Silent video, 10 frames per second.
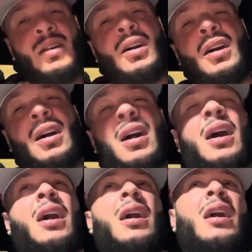
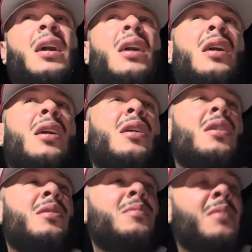
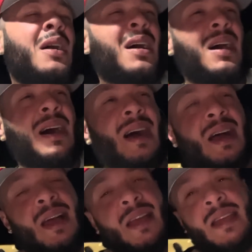Oh
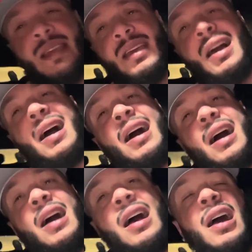my
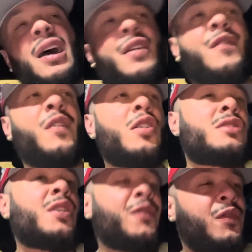God.
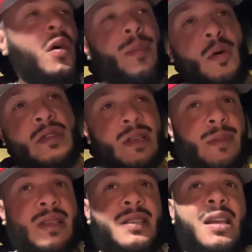First and foremost, let
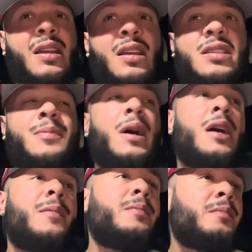me say this, man.